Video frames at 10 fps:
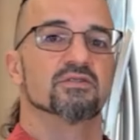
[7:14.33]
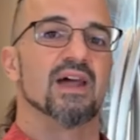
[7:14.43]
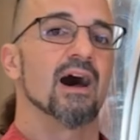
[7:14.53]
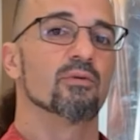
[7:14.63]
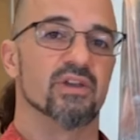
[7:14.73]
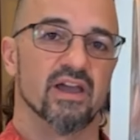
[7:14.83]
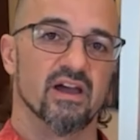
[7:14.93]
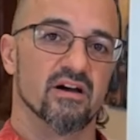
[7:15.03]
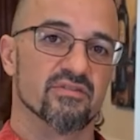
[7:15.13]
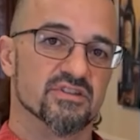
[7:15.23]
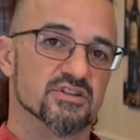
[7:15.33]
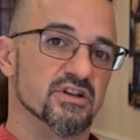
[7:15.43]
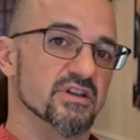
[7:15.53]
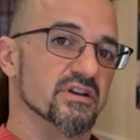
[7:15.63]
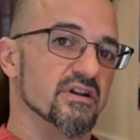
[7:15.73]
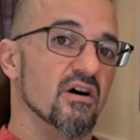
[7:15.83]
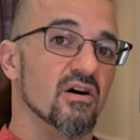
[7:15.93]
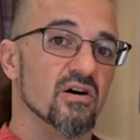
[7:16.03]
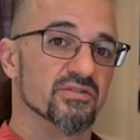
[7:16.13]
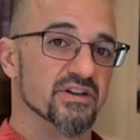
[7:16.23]
now we have this chicken
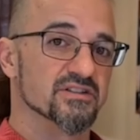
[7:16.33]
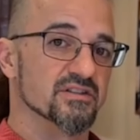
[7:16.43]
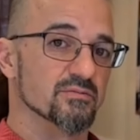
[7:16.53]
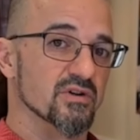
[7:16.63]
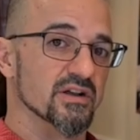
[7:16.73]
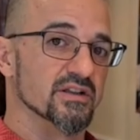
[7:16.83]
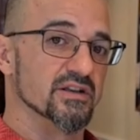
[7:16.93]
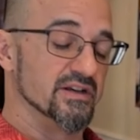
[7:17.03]
all nicely breaded.